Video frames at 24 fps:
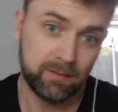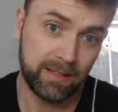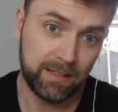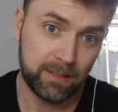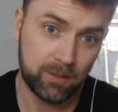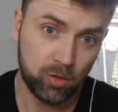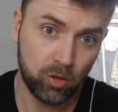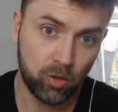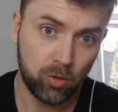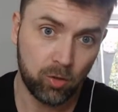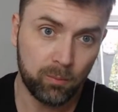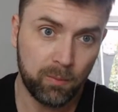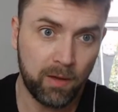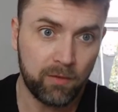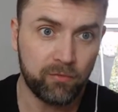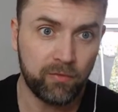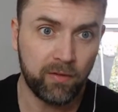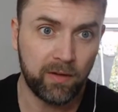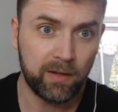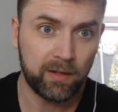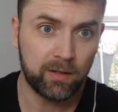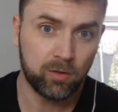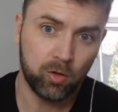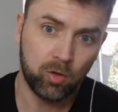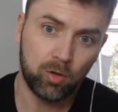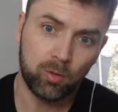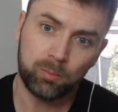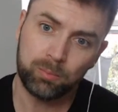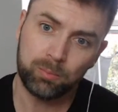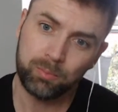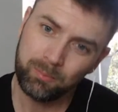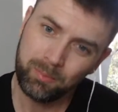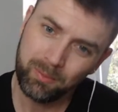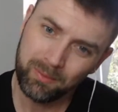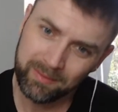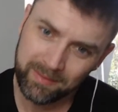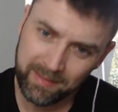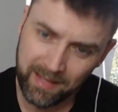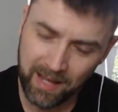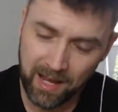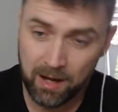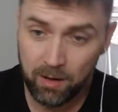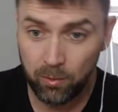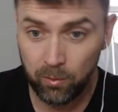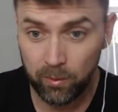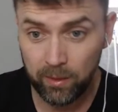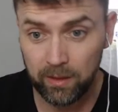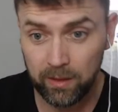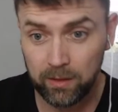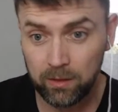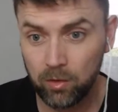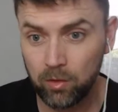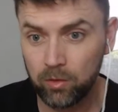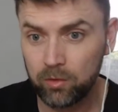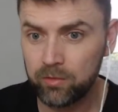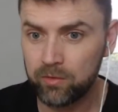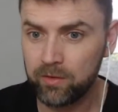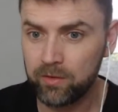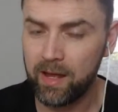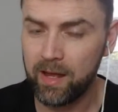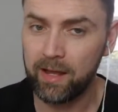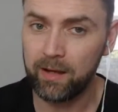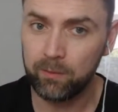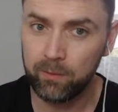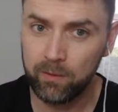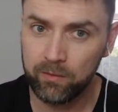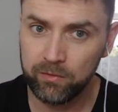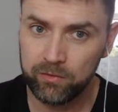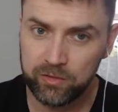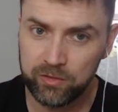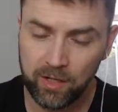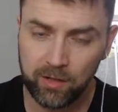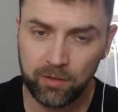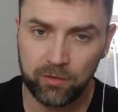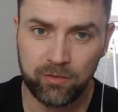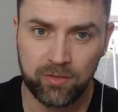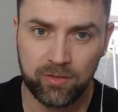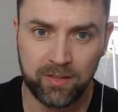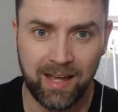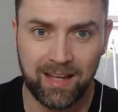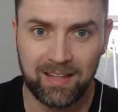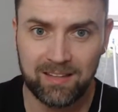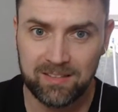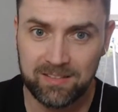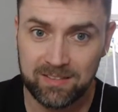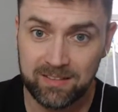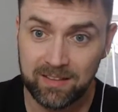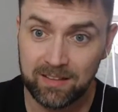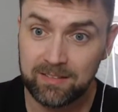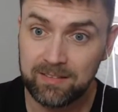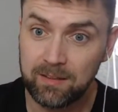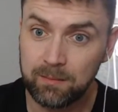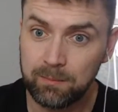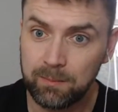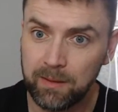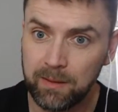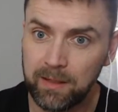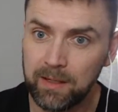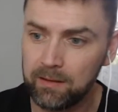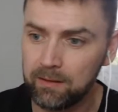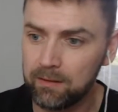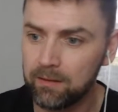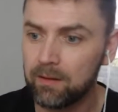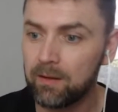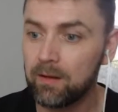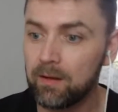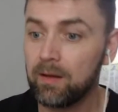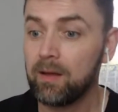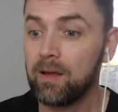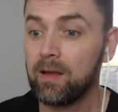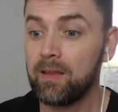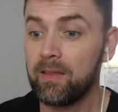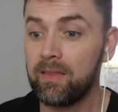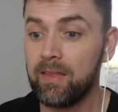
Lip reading: League Cup, FA Cup. But now it looks like with Chelsea and City being